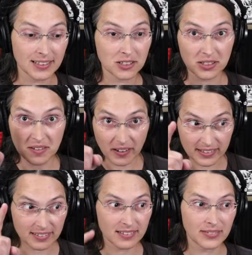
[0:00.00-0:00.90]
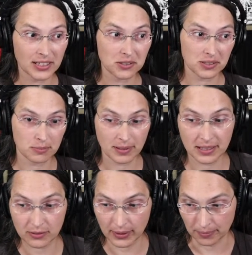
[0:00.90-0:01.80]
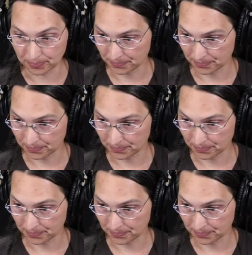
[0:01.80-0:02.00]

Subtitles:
not the values in RAM.